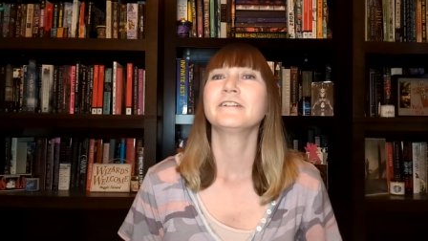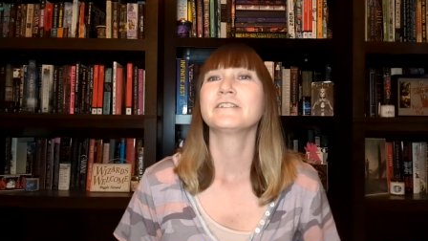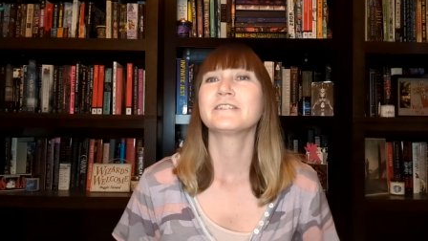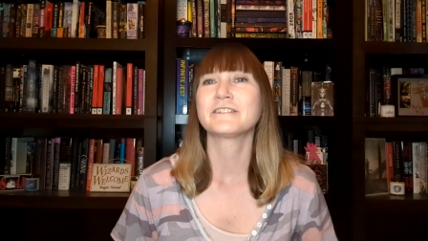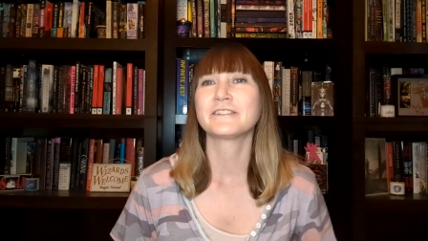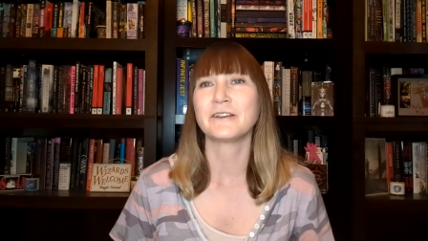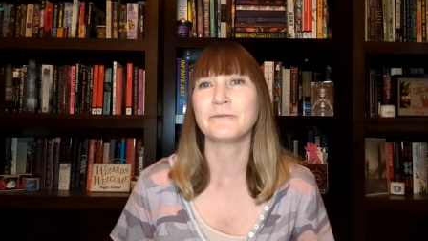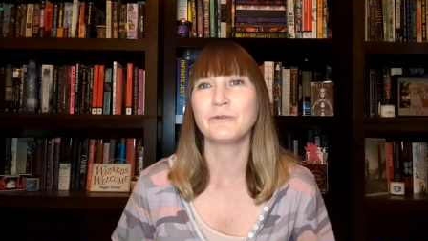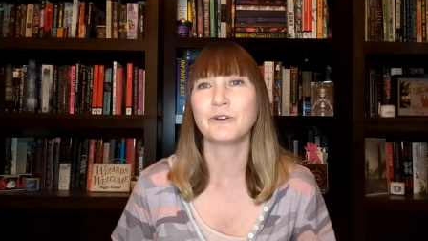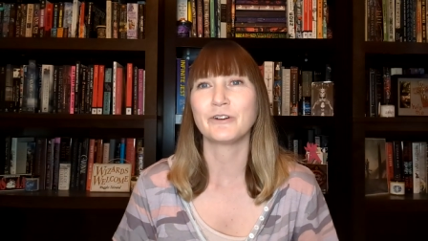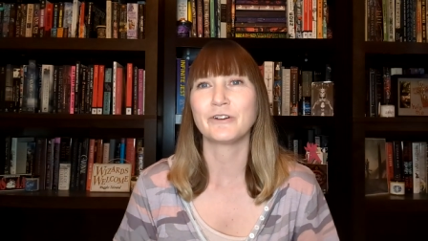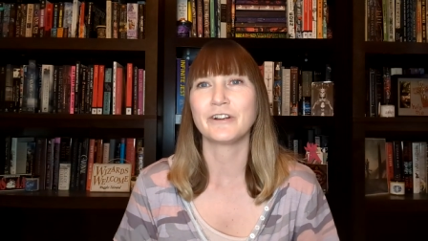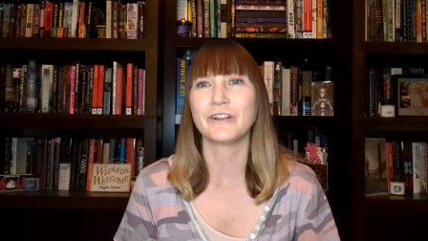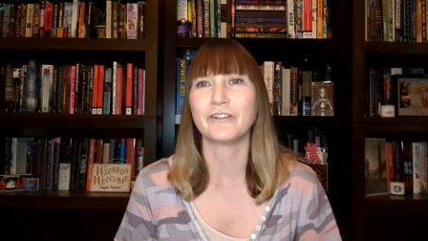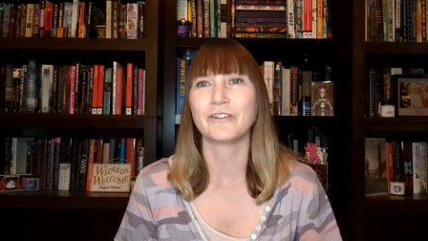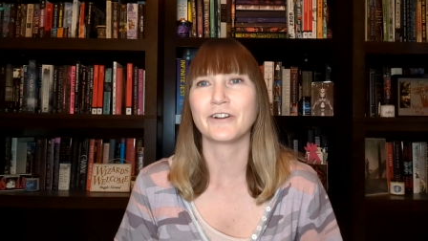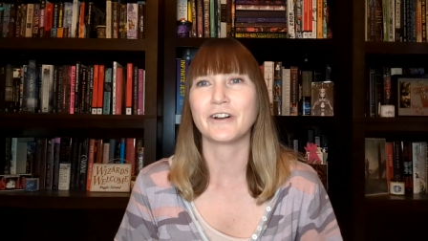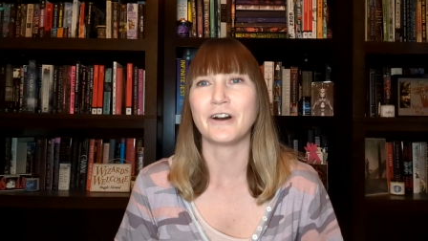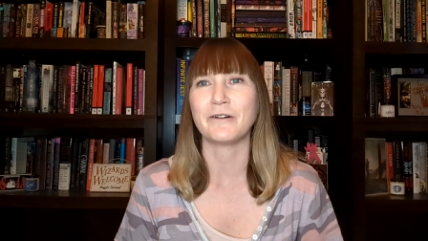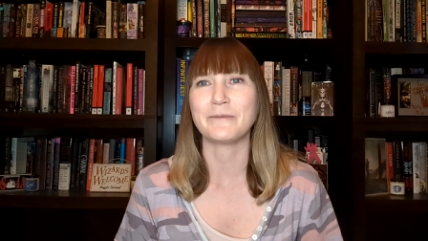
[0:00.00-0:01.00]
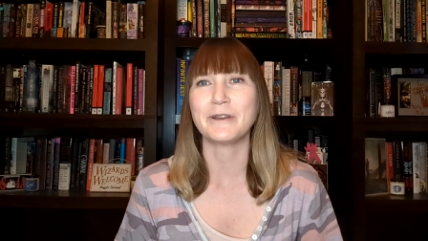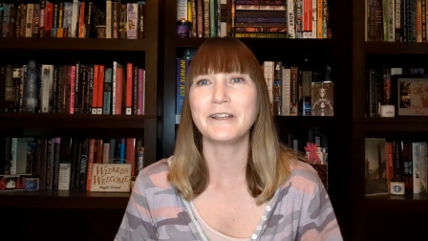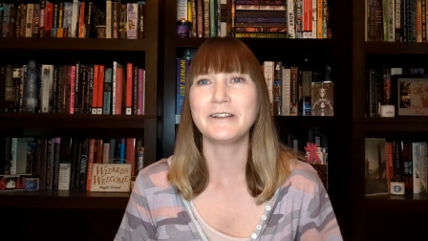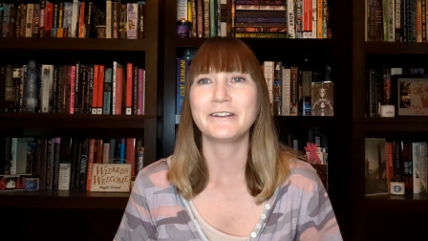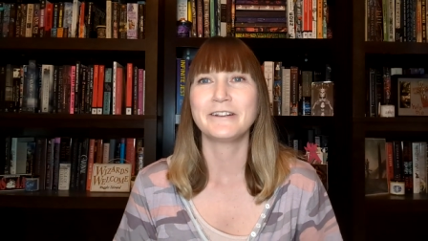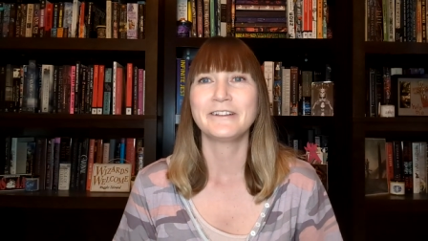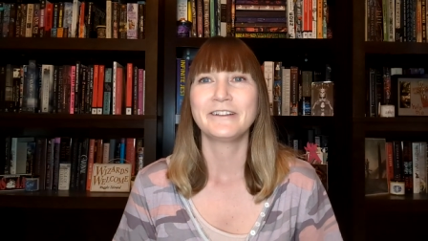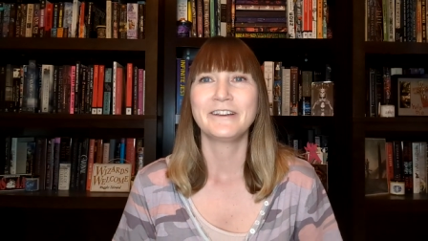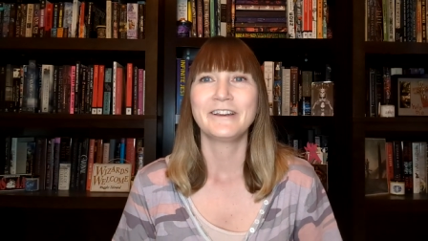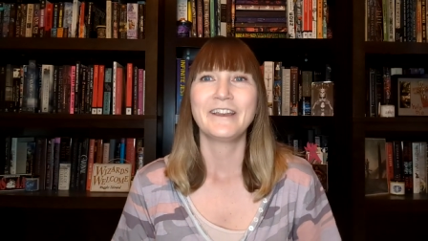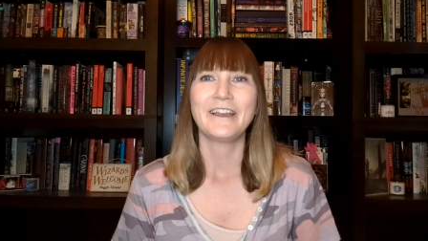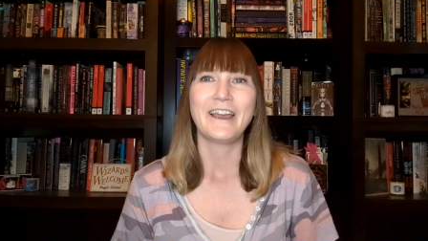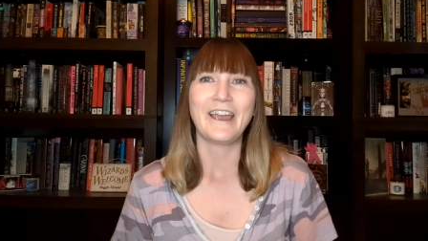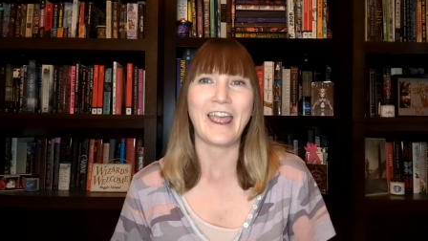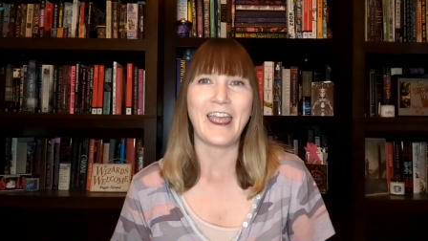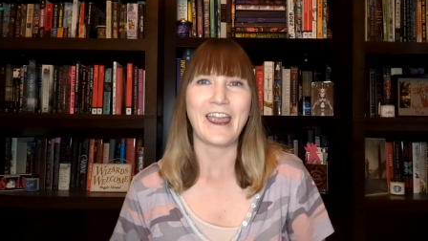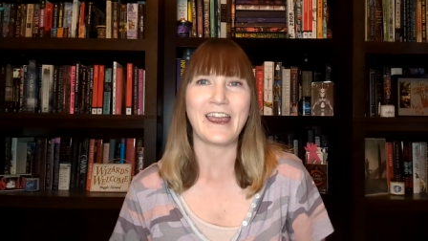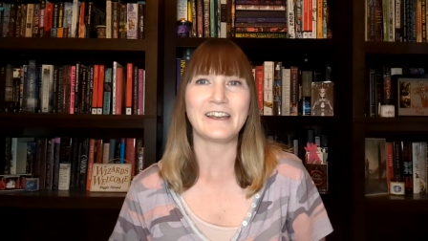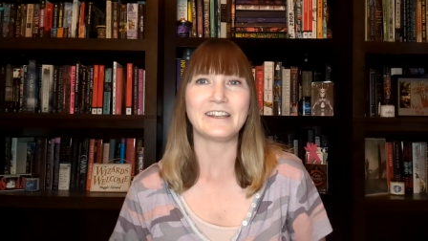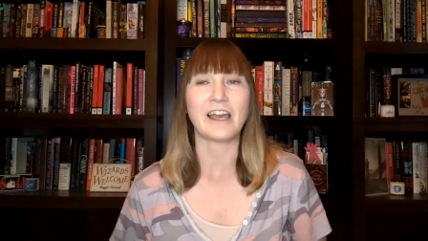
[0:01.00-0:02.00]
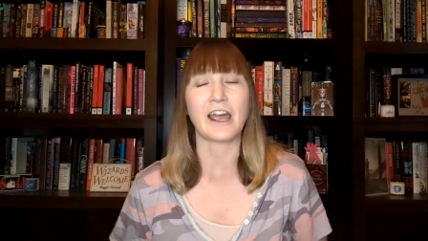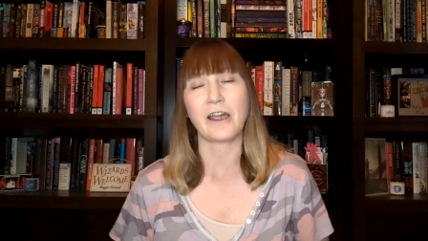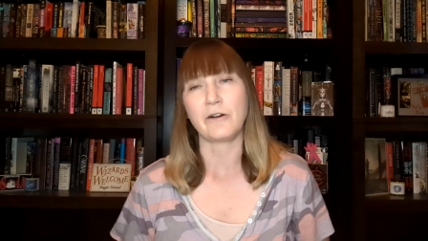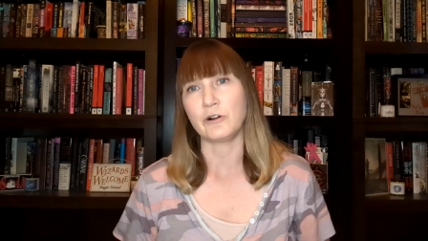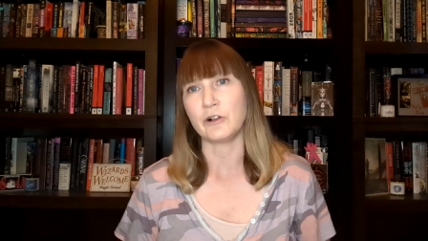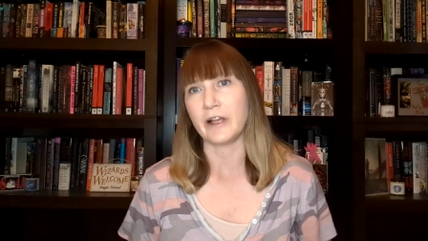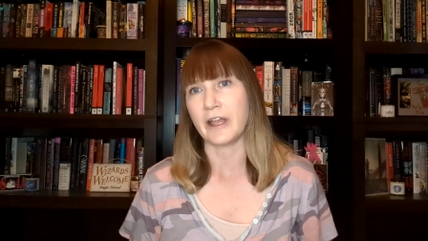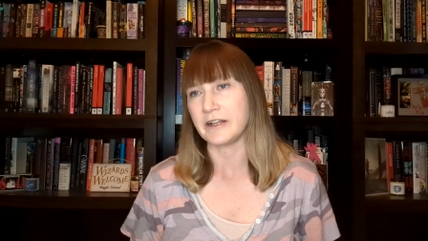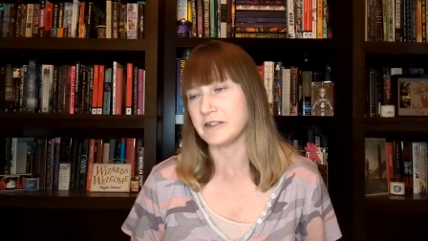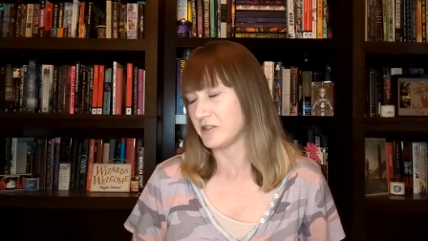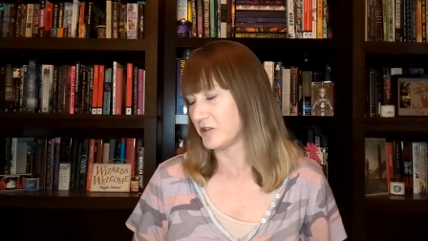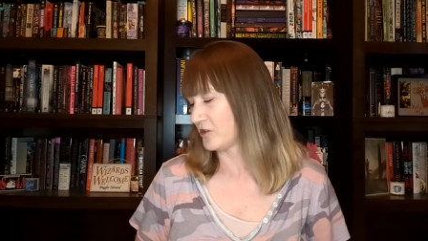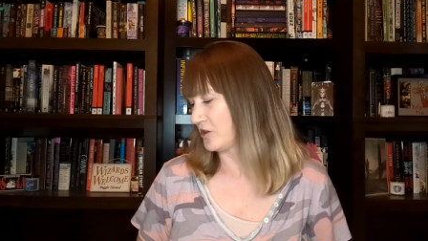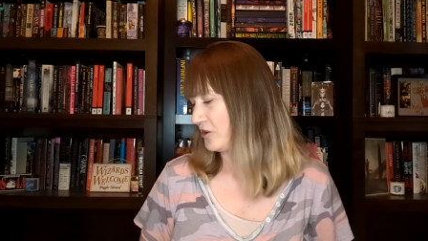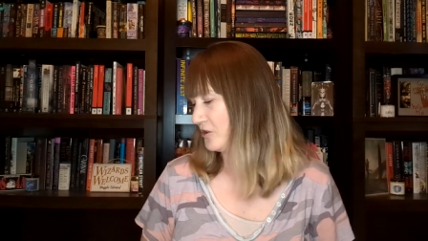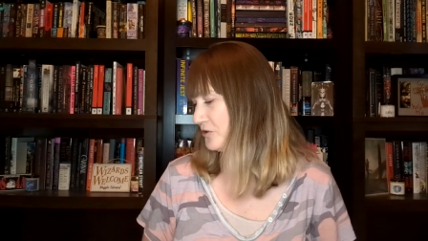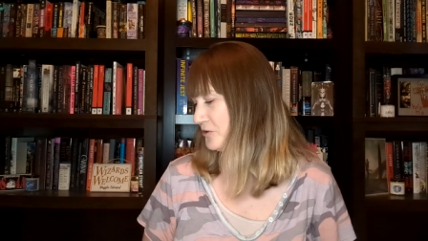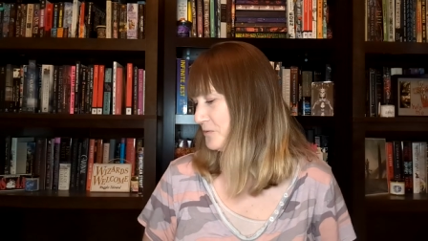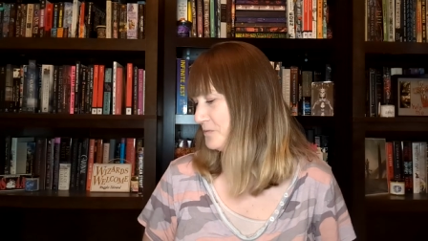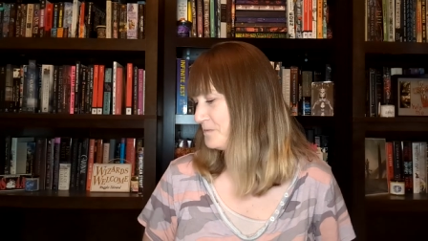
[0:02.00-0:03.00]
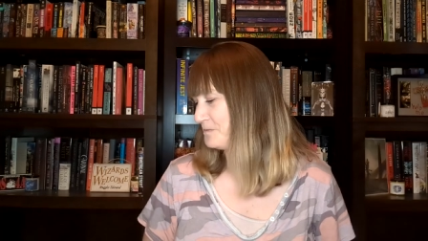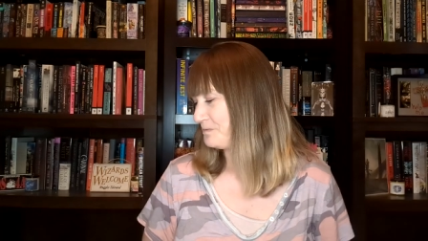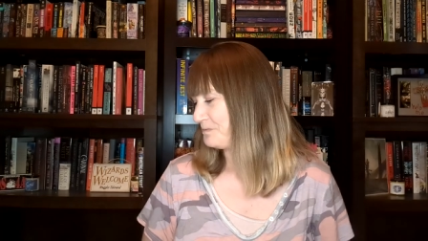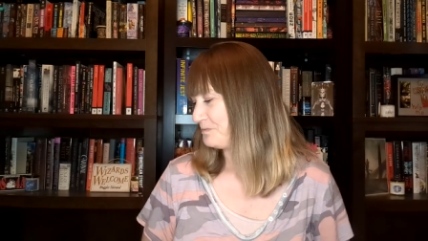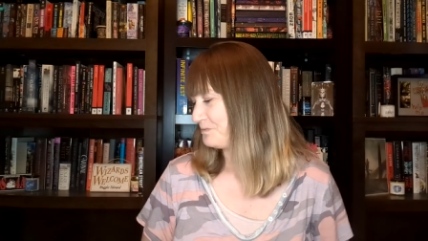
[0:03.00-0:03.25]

somewhere in your comment, and I will enter you.